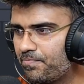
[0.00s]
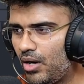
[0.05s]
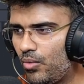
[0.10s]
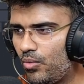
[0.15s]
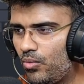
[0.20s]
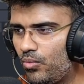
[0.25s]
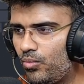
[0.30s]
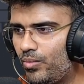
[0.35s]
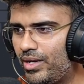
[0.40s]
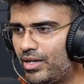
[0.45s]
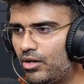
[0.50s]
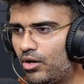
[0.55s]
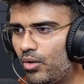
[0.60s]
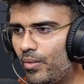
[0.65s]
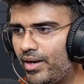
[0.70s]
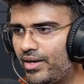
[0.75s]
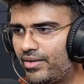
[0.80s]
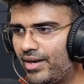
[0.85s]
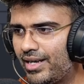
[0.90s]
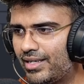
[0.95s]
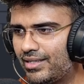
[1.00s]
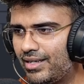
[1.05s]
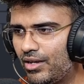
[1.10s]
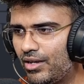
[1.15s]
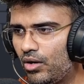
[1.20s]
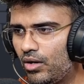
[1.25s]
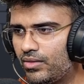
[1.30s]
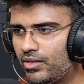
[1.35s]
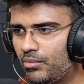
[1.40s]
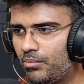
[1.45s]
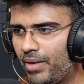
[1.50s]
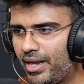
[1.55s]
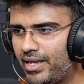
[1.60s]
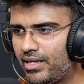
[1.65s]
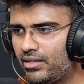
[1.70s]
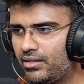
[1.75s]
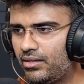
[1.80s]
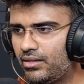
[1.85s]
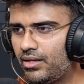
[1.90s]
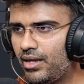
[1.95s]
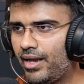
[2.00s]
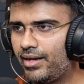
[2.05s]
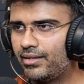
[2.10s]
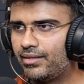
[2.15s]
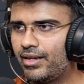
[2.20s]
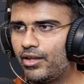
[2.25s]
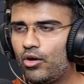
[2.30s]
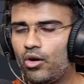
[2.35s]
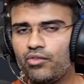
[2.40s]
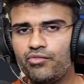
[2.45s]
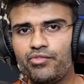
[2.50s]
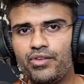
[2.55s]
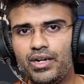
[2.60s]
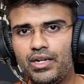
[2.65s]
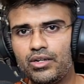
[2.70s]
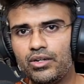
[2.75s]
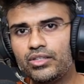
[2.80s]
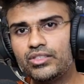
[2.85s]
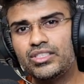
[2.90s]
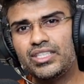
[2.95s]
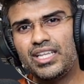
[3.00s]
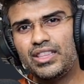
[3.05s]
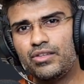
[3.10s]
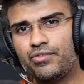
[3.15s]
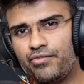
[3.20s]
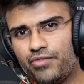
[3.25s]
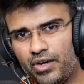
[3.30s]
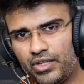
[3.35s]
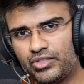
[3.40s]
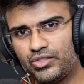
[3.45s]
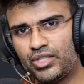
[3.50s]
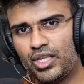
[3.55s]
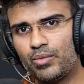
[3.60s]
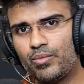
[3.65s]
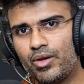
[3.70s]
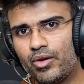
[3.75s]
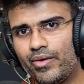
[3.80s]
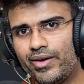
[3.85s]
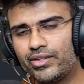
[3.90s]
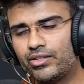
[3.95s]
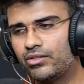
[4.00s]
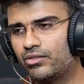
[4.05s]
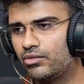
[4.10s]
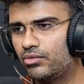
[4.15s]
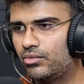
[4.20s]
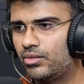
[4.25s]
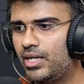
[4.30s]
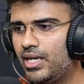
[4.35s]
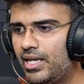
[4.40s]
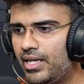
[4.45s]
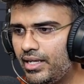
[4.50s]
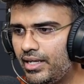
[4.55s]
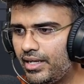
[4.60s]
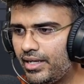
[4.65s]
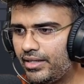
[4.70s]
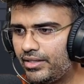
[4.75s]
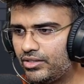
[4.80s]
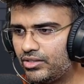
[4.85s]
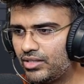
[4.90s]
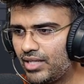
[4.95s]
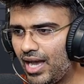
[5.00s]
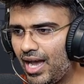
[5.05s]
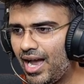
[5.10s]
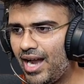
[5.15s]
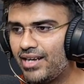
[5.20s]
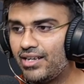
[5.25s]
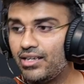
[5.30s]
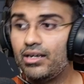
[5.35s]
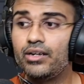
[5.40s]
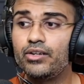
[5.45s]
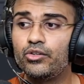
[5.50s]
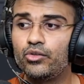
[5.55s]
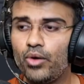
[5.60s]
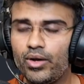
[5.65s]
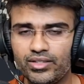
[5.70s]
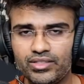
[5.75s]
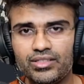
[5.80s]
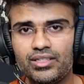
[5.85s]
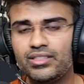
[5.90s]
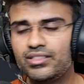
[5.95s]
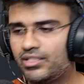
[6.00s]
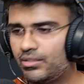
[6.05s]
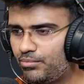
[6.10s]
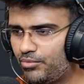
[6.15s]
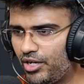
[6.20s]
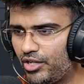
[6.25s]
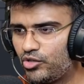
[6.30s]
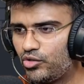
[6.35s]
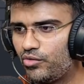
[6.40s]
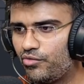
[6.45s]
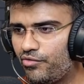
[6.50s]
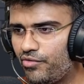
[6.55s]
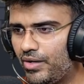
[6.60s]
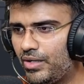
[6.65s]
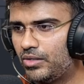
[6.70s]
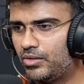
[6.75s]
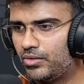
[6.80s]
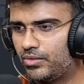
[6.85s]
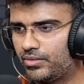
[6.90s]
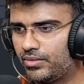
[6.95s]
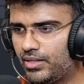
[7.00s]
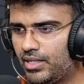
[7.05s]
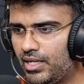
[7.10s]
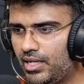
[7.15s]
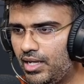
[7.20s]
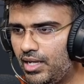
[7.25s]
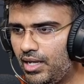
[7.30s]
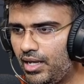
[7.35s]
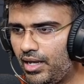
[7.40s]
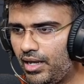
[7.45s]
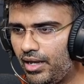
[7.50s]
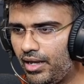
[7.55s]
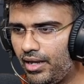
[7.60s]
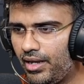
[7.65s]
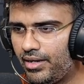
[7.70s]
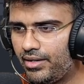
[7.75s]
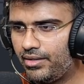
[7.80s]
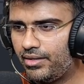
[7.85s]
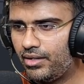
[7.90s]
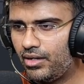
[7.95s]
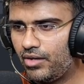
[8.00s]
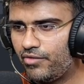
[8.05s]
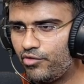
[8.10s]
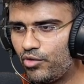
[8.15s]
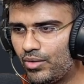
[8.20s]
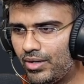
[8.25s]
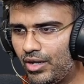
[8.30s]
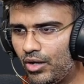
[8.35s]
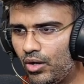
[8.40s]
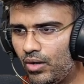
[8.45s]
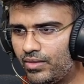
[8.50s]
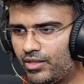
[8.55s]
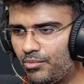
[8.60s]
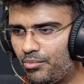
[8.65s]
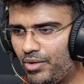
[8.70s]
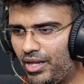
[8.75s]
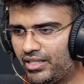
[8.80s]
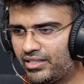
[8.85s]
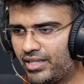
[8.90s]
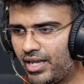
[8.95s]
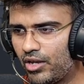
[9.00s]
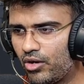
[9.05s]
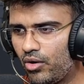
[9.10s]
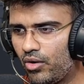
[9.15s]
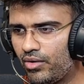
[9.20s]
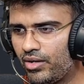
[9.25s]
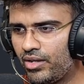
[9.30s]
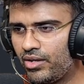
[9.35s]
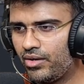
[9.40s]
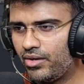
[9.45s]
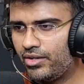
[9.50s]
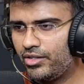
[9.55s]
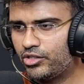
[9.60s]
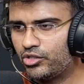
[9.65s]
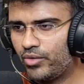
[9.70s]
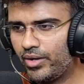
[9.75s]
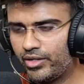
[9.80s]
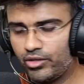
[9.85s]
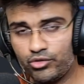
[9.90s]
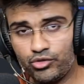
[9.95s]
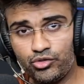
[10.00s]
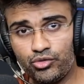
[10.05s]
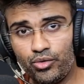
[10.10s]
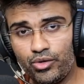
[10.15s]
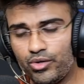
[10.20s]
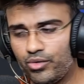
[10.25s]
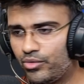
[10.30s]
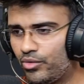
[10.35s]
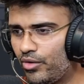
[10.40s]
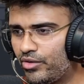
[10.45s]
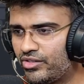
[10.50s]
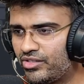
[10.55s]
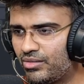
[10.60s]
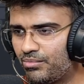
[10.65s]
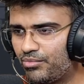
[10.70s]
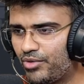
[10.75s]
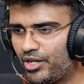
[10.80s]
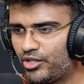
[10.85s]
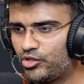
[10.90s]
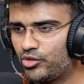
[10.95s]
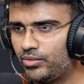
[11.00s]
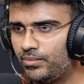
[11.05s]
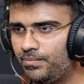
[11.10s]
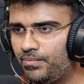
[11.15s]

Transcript: We'll go and right click on the mic and click on filters. And the first thing we're going to do is add a noise suppression filter. And if you click on the plus icon here, it's going to show you noise suppression.